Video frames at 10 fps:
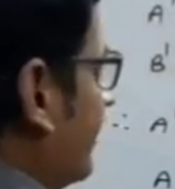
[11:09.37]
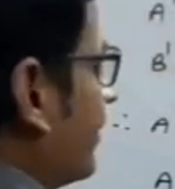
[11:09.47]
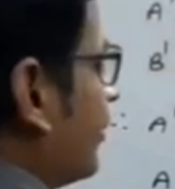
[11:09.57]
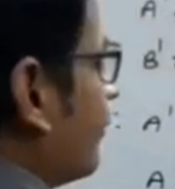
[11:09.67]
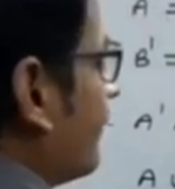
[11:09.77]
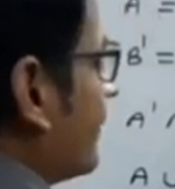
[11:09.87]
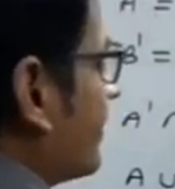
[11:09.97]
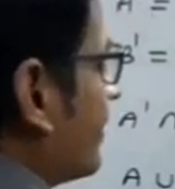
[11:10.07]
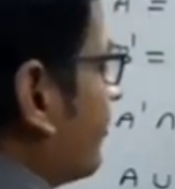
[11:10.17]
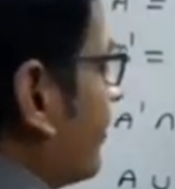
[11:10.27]
Give
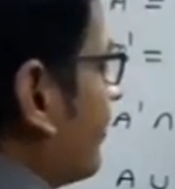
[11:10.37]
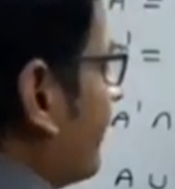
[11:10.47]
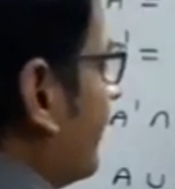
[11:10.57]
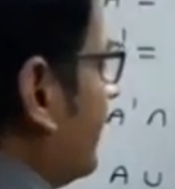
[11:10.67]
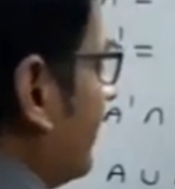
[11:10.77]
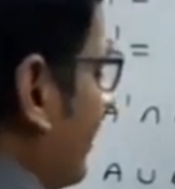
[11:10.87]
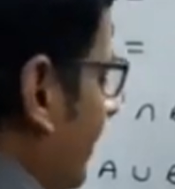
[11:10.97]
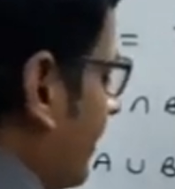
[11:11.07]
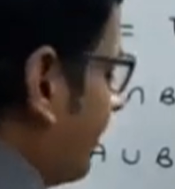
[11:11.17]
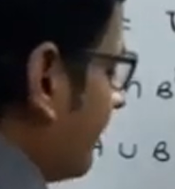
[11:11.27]
equation number 1
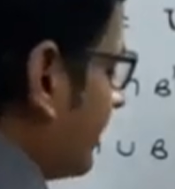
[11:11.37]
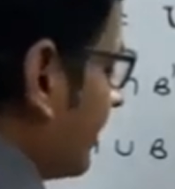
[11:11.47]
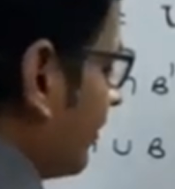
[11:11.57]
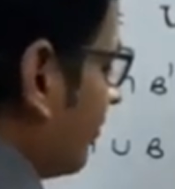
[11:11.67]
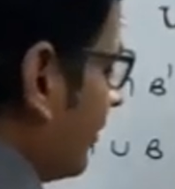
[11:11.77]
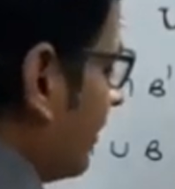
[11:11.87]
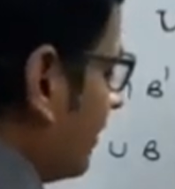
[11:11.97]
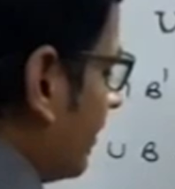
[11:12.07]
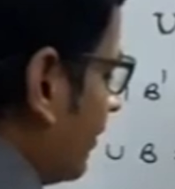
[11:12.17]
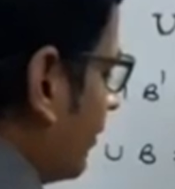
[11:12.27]
and equation
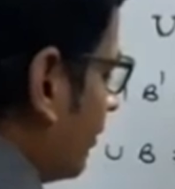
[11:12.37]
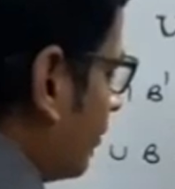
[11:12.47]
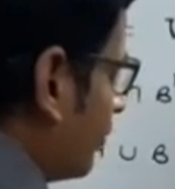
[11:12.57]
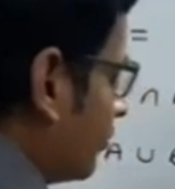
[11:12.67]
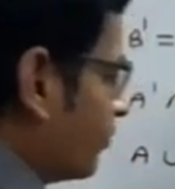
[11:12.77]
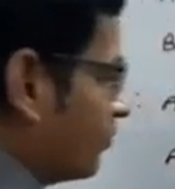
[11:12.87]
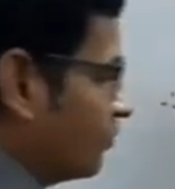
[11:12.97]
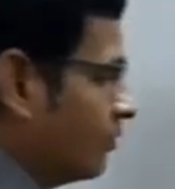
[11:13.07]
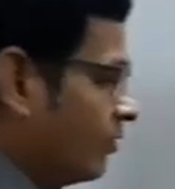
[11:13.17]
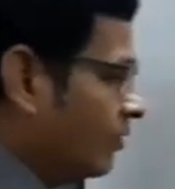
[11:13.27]
number
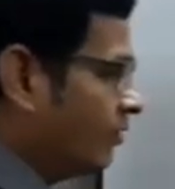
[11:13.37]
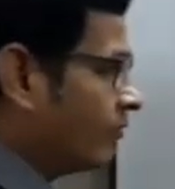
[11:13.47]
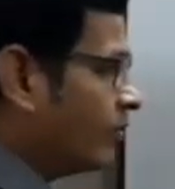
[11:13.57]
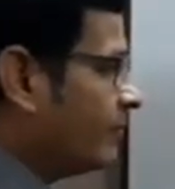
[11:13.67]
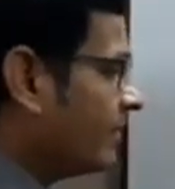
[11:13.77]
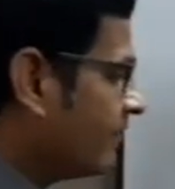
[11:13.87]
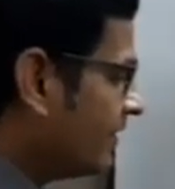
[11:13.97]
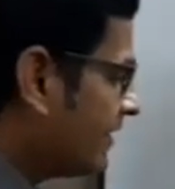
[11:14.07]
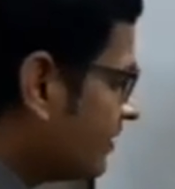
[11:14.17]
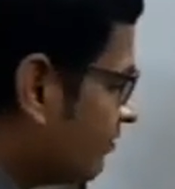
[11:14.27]
2 from
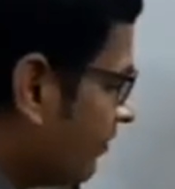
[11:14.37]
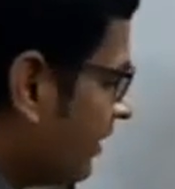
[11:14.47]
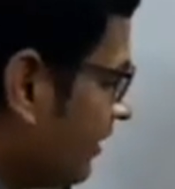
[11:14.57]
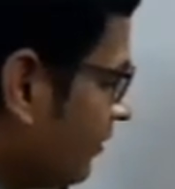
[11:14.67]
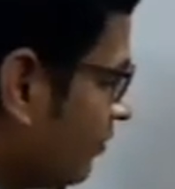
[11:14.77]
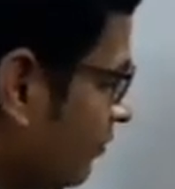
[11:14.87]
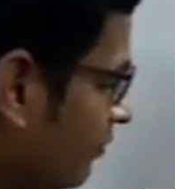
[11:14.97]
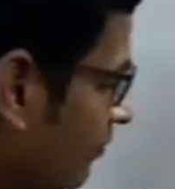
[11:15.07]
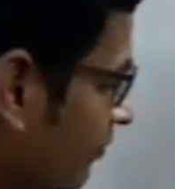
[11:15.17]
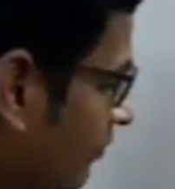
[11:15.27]
equations 1 and 2.